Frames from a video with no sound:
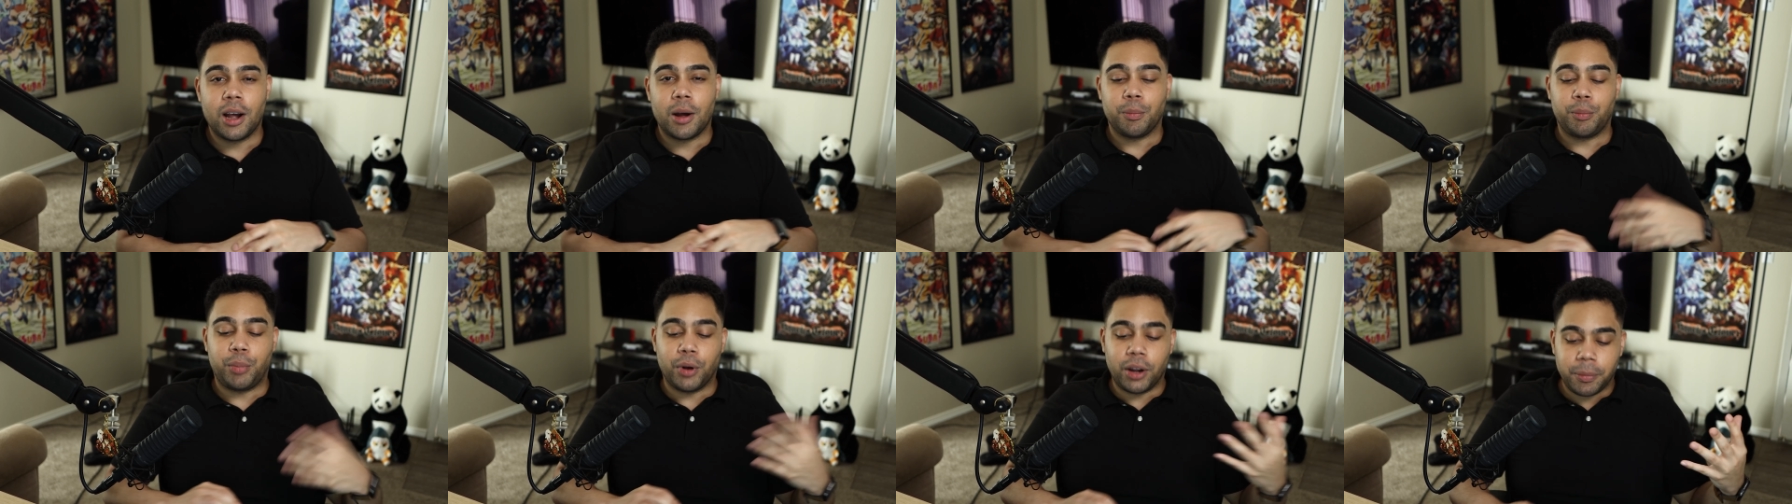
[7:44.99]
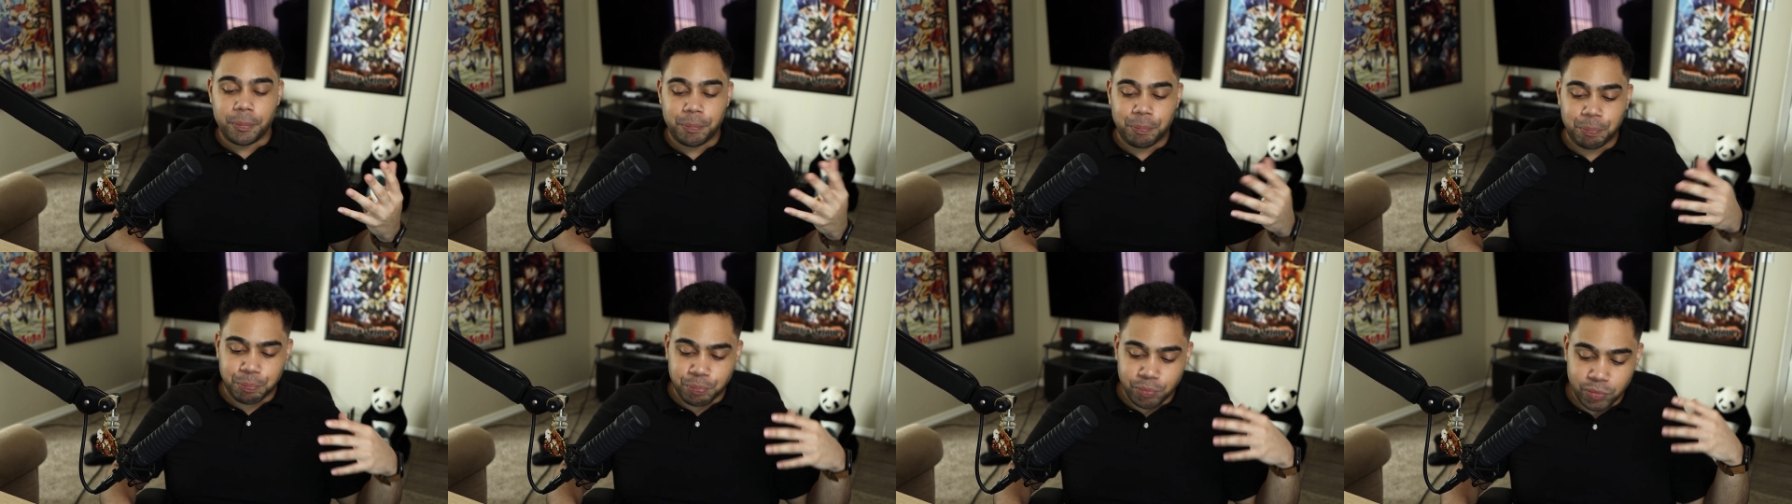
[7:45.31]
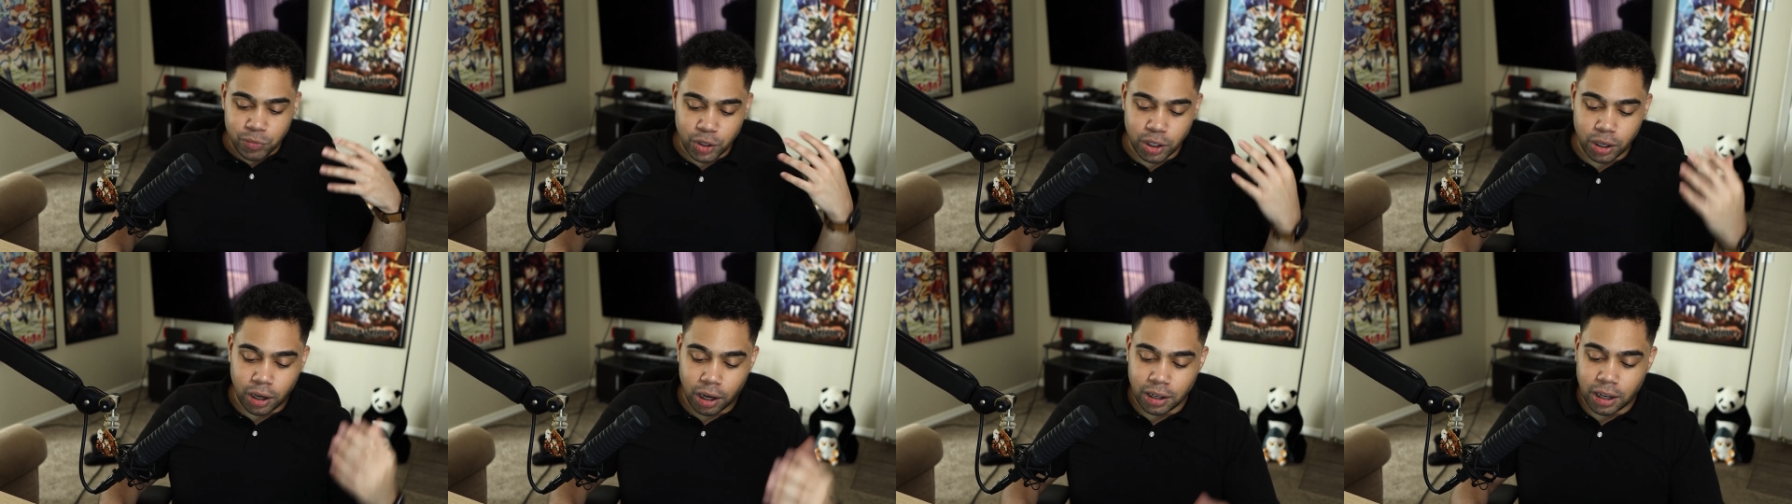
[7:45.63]
But
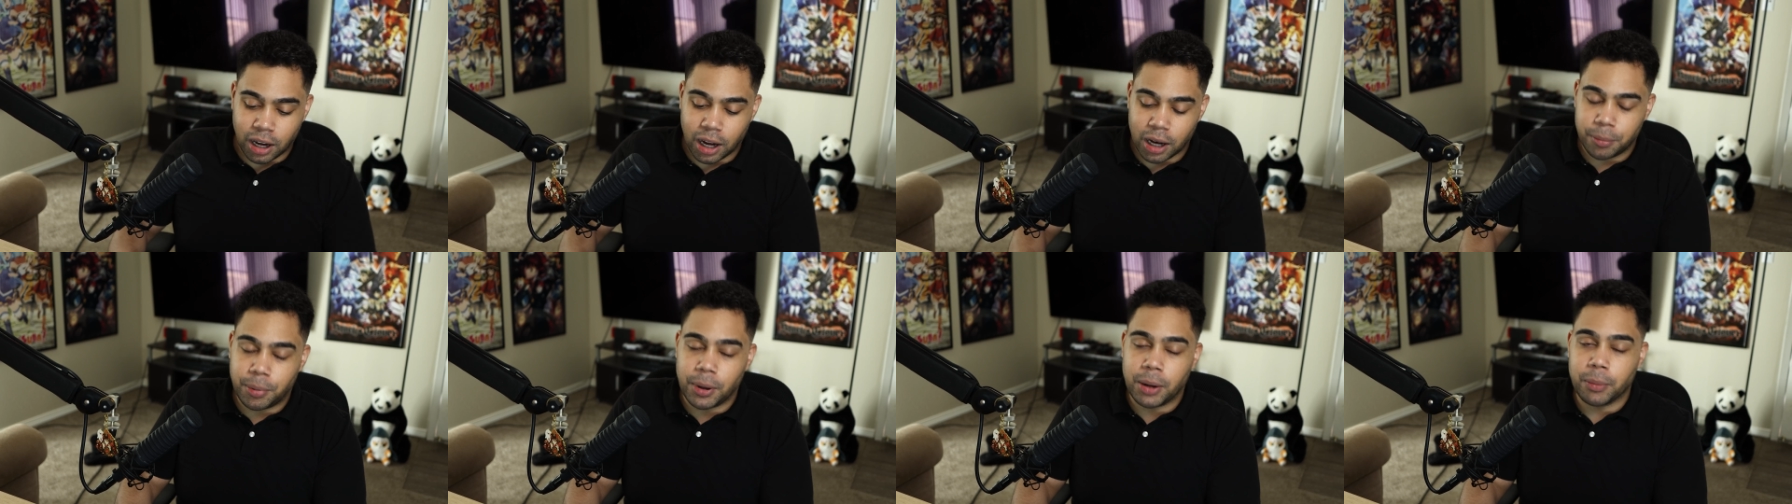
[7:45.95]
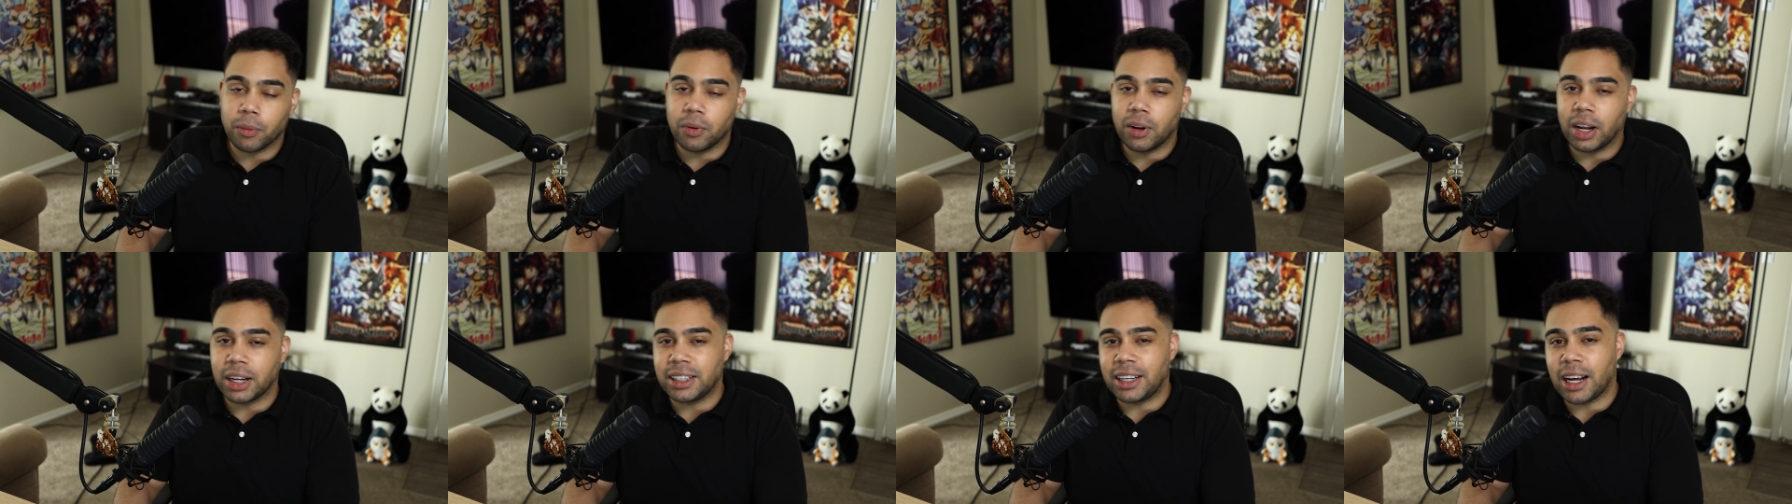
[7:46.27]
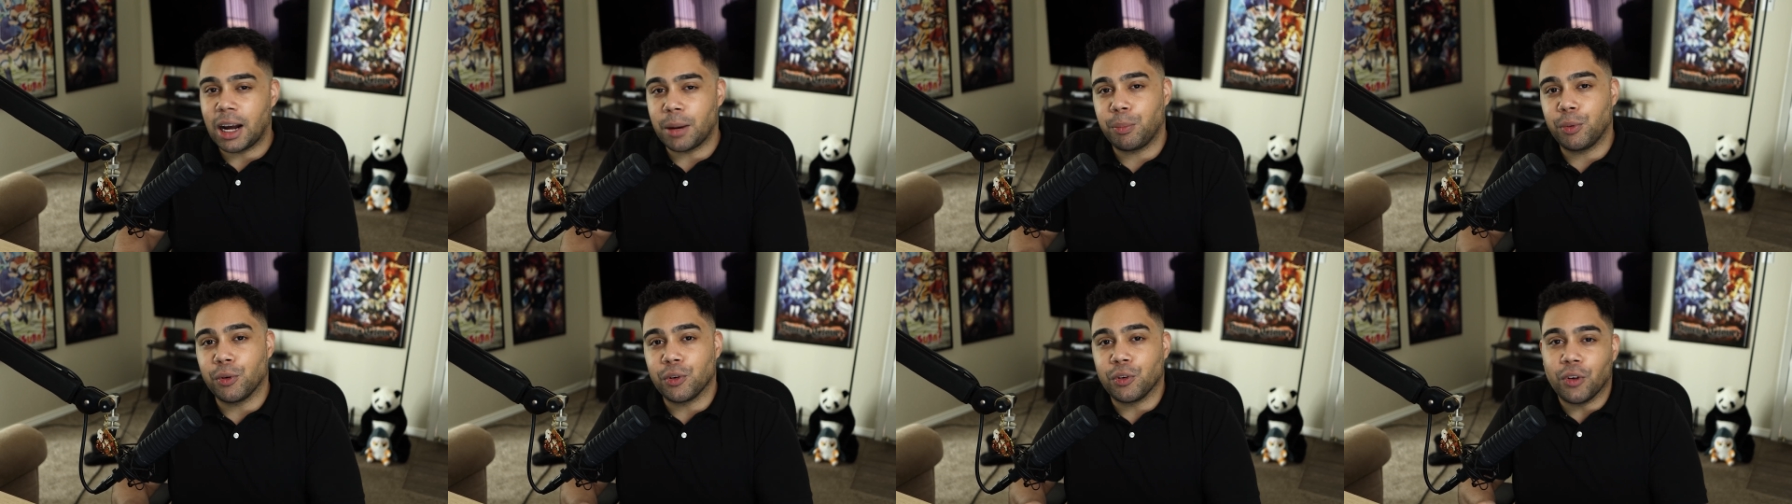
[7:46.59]
a lot of people like to
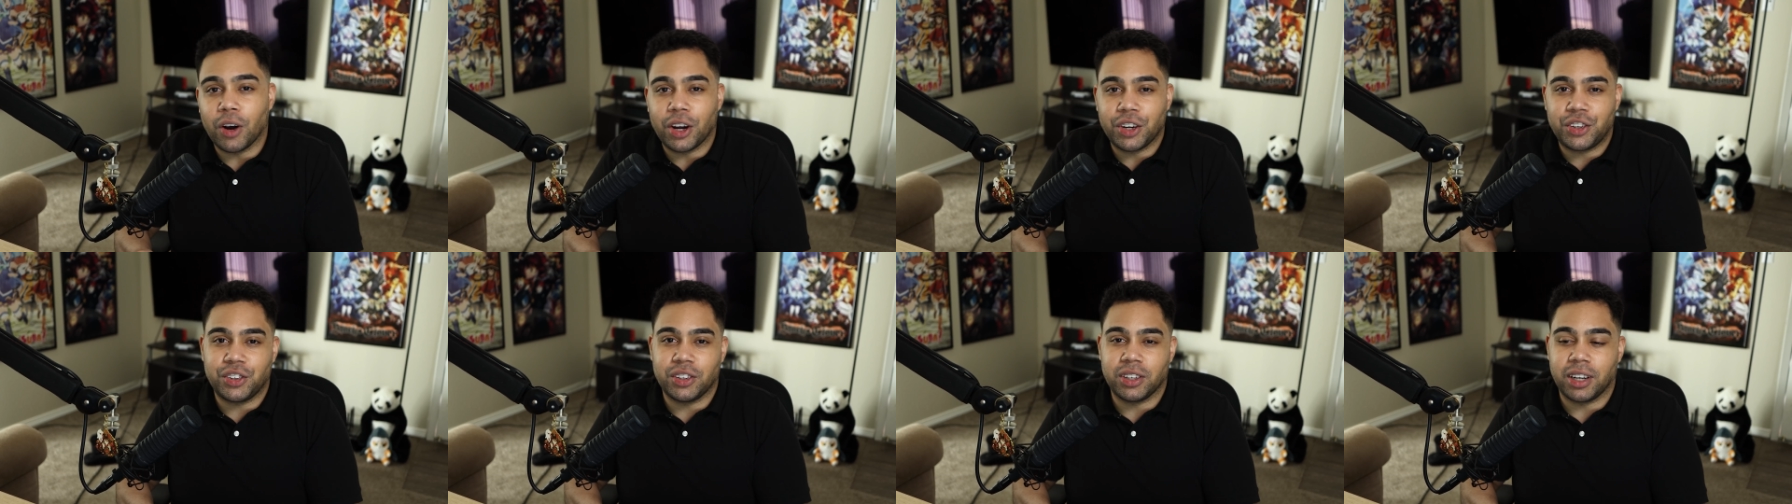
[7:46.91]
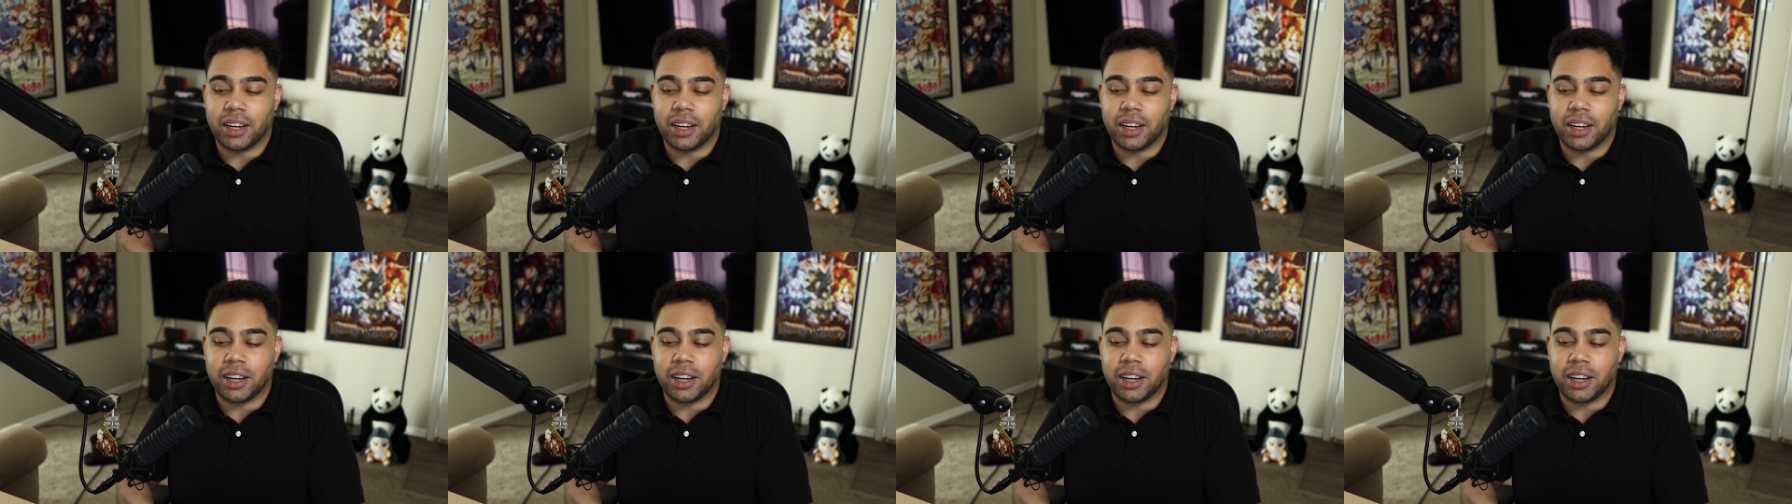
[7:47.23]
have progression.